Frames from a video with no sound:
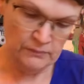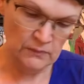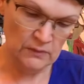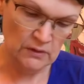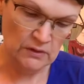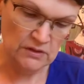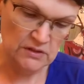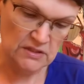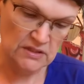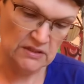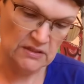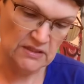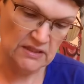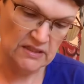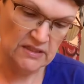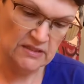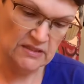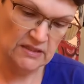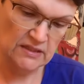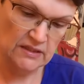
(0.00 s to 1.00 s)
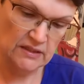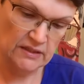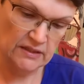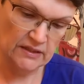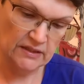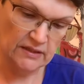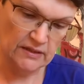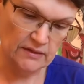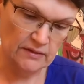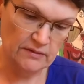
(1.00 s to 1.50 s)
because it's easy to
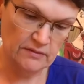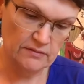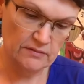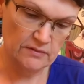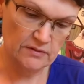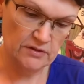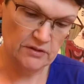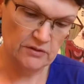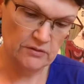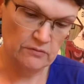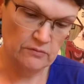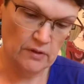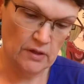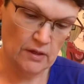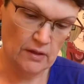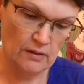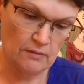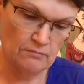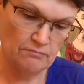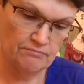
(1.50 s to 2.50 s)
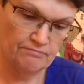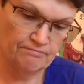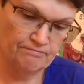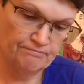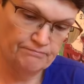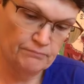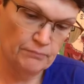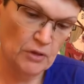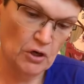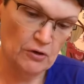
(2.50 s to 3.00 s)
get to
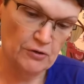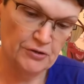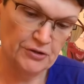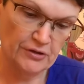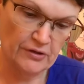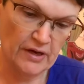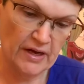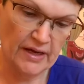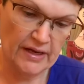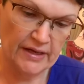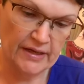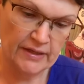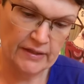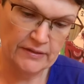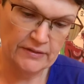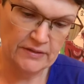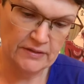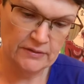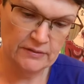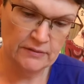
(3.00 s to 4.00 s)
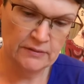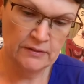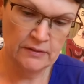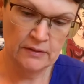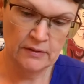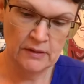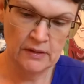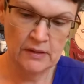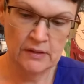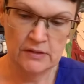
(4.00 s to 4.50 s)
burn your hand.
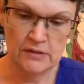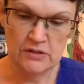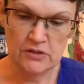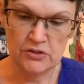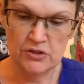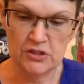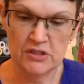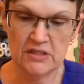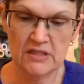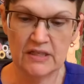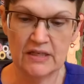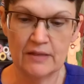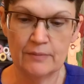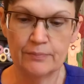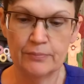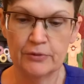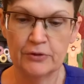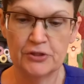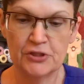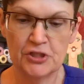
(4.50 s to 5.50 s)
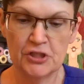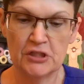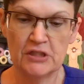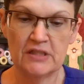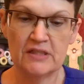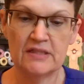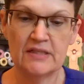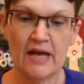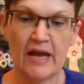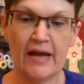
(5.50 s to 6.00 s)
So just keep pushing
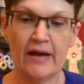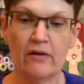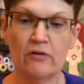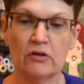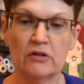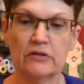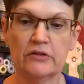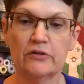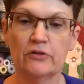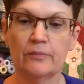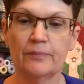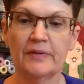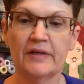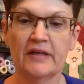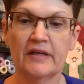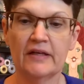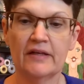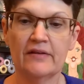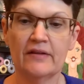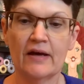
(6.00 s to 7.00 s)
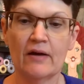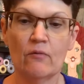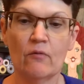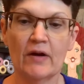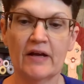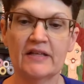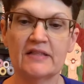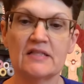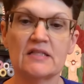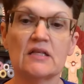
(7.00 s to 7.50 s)
it down a little bit. That
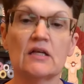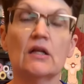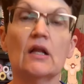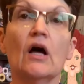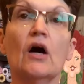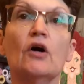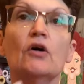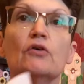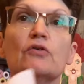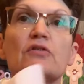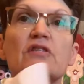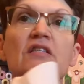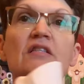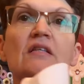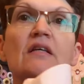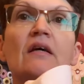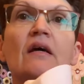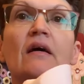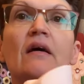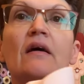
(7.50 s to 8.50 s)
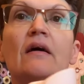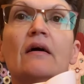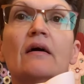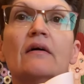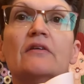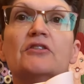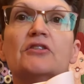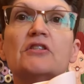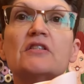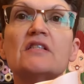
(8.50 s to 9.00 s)
way it's close,
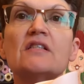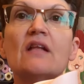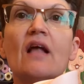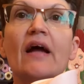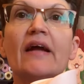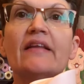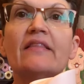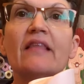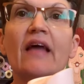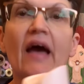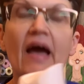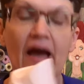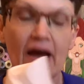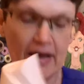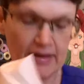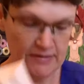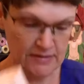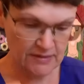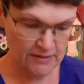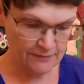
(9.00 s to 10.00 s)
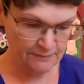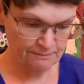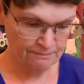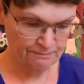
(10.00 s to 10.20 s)
just like that.